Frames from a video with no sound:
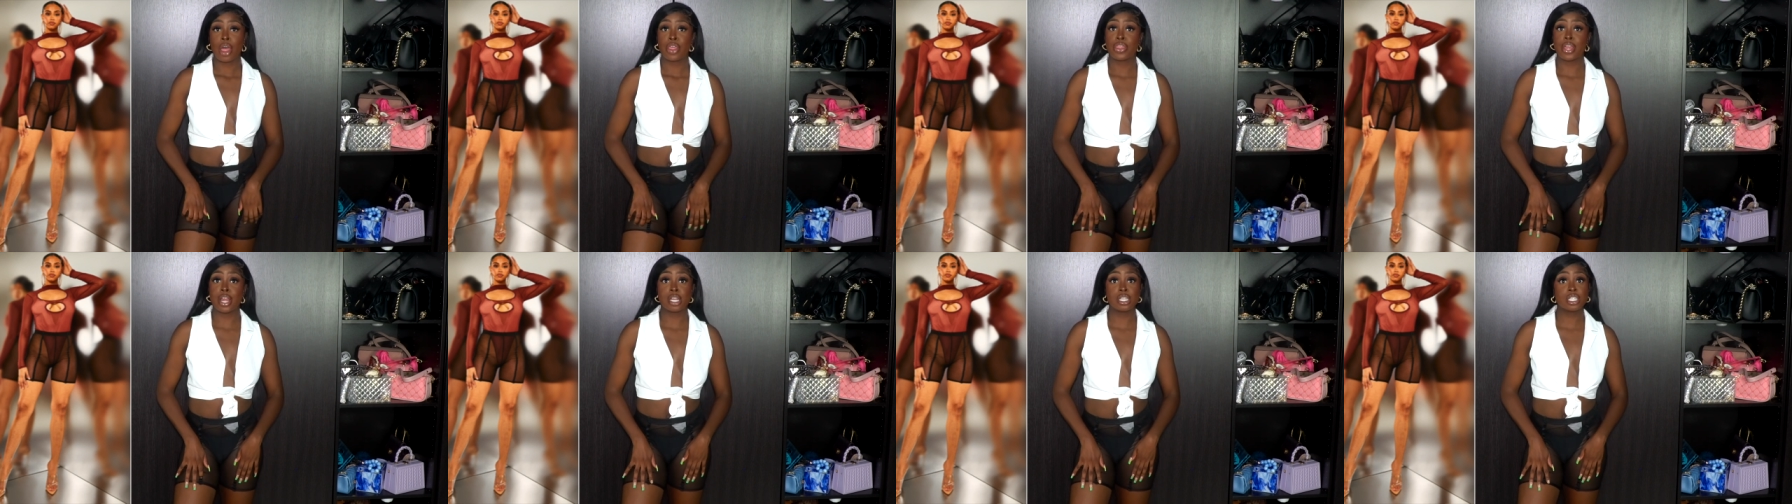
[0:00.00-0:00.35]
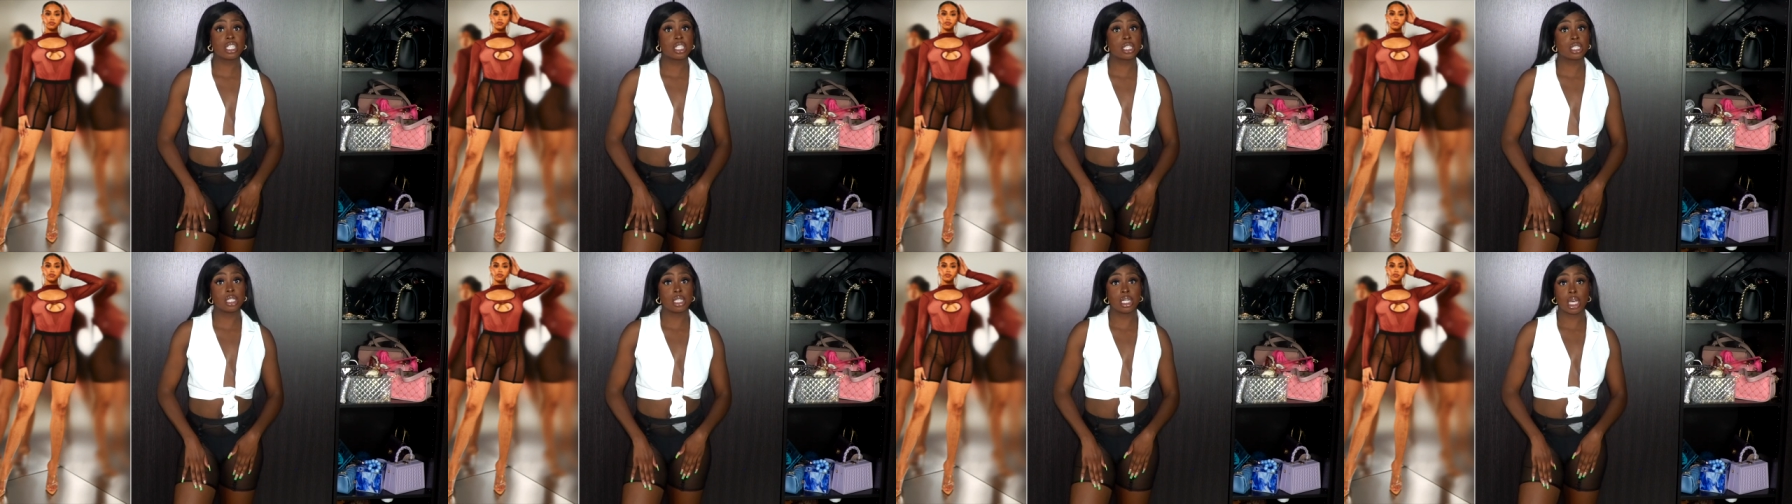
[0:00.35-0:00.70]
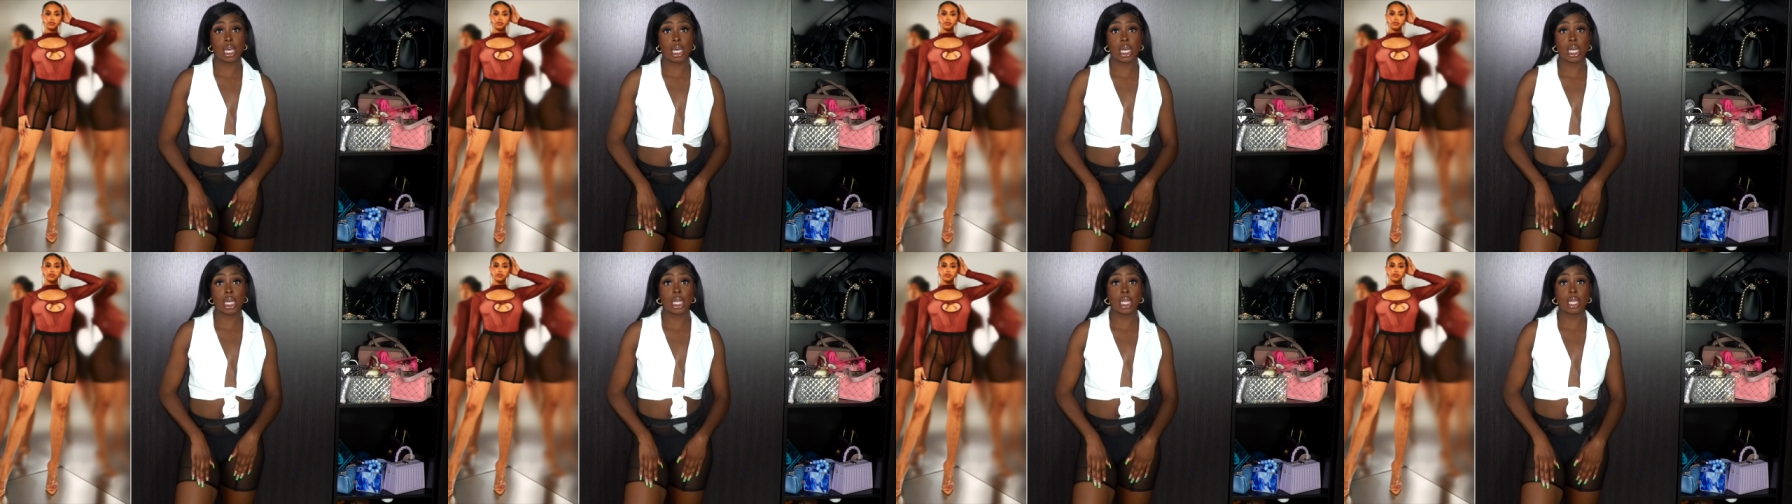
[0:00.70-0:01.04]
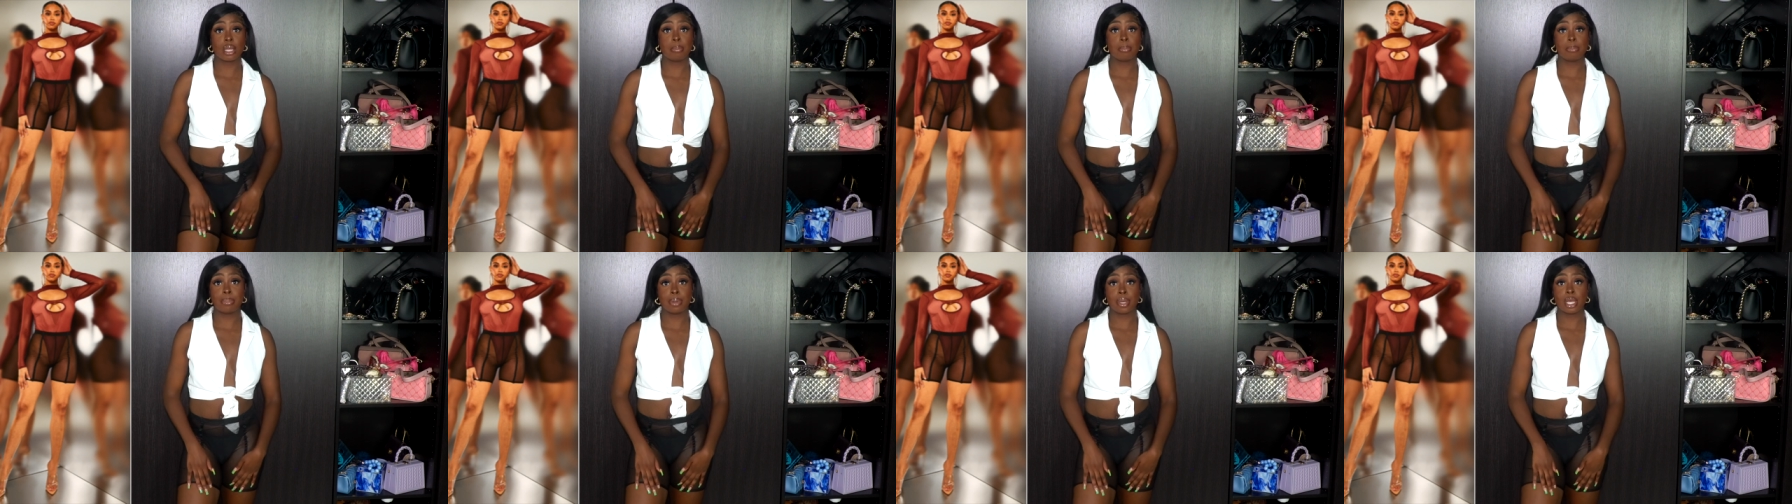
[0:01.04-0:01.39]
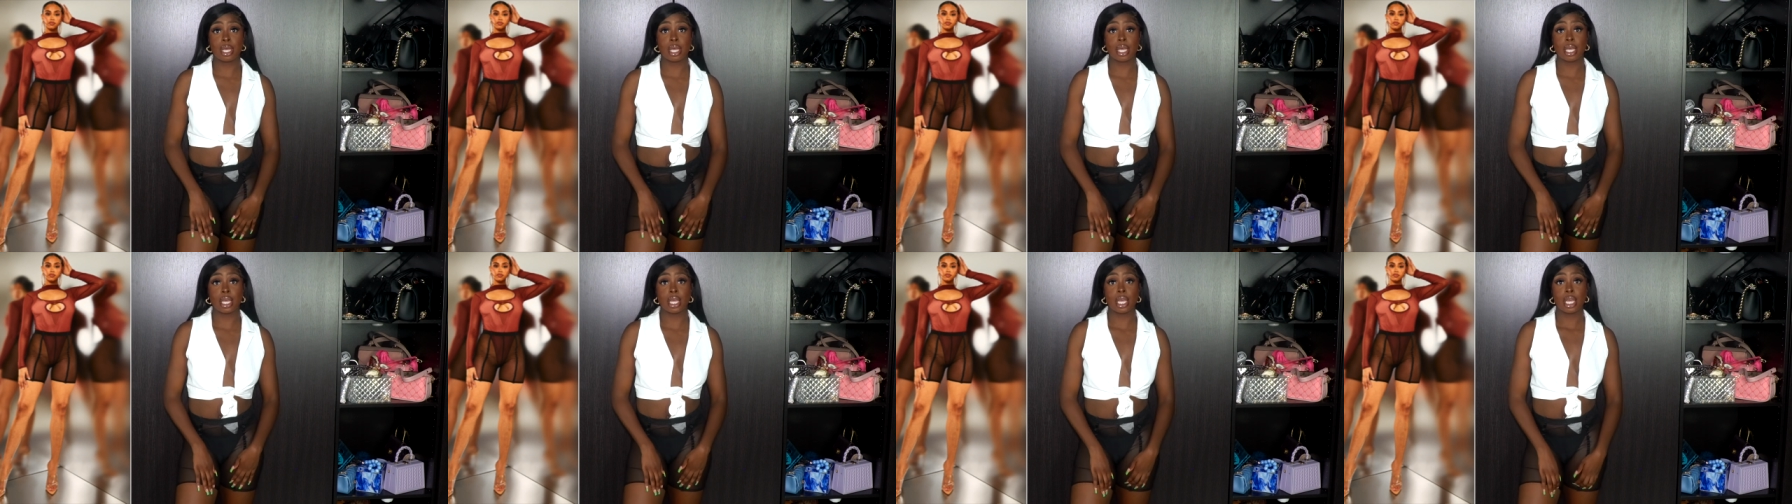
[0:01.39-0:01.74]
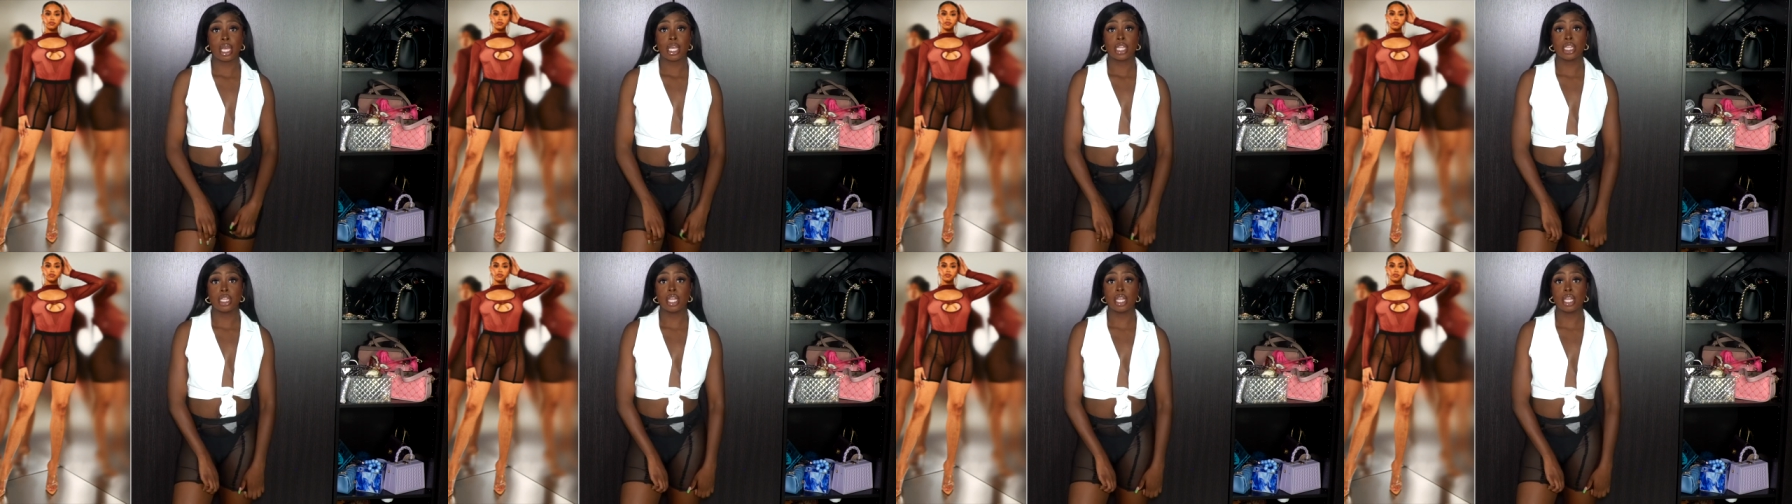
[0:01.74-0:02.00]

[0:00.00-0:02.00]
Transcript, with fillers: They're snug, but